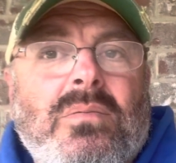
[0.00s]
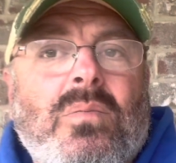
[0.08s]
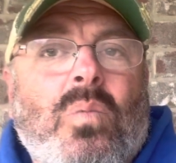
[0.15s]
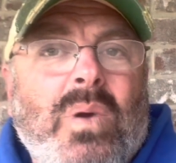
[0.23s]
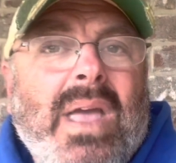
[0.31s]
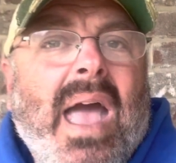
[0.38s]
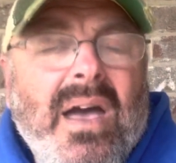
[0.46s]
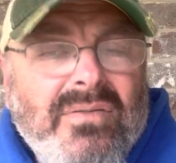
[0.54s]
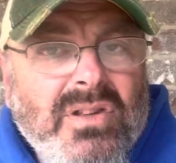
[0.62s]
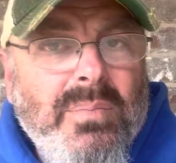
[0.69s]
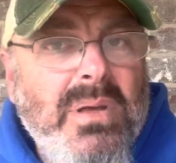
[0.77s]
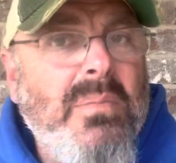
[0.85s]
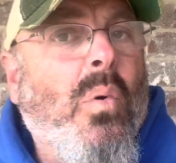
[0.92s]
We have
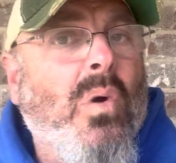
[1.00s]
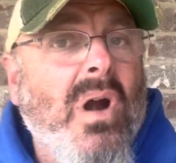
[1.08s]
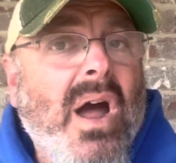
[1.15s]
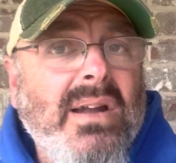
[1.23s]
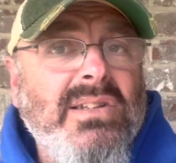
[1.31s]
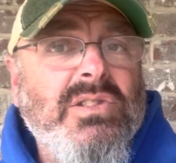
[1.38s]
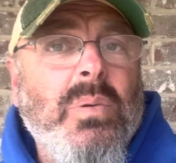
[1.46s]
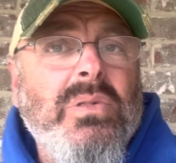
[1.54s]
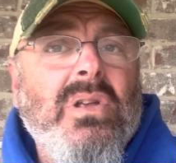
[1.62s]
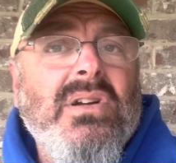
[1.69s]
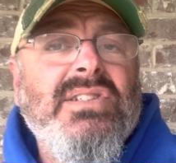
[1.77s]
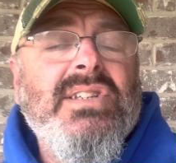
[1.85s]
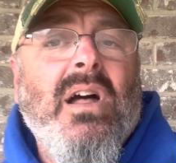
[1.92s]
to be more honest with
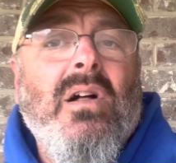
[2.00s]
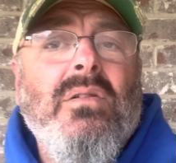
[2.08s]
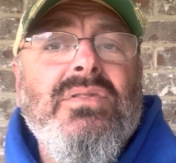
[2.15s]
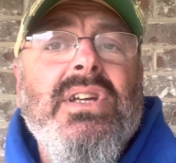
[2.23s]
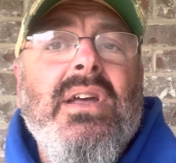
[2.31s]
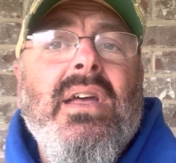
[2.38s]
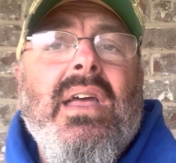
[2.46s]
ourselves,